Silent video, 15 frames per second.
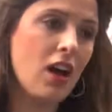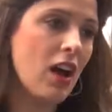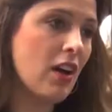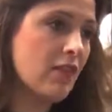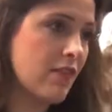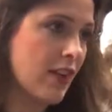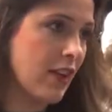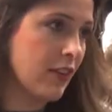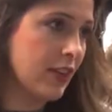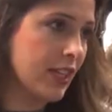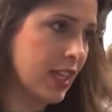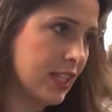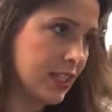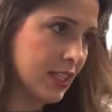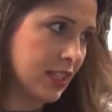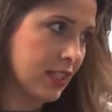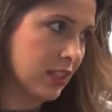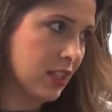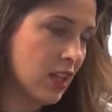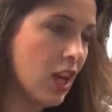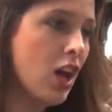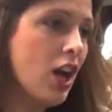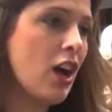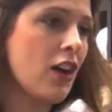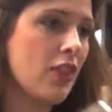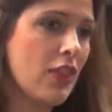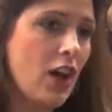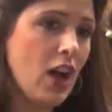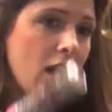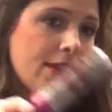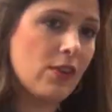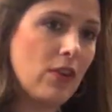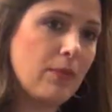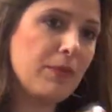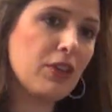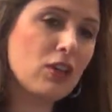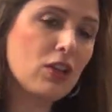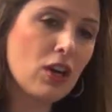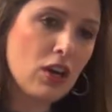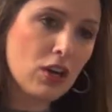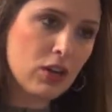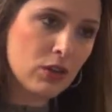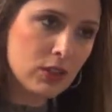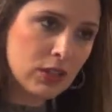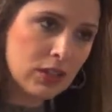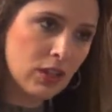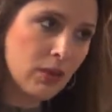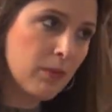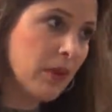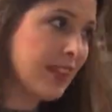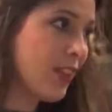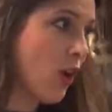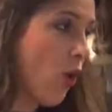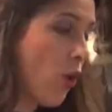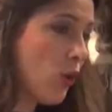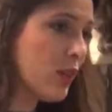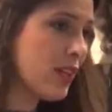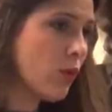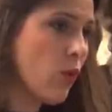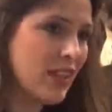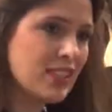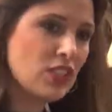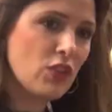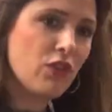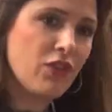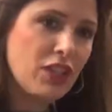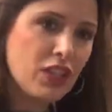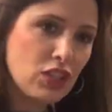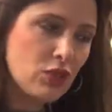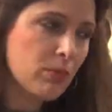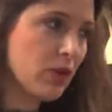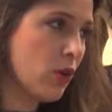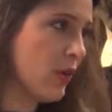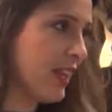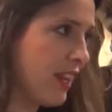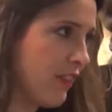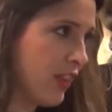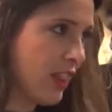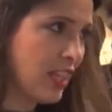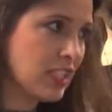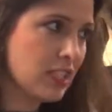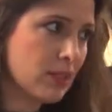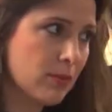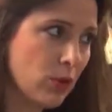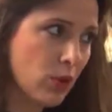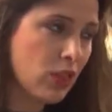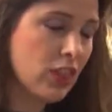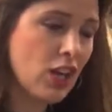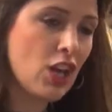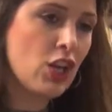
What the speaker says: a very nice end. The higher up you go, but only once you finish blowing everything smooth,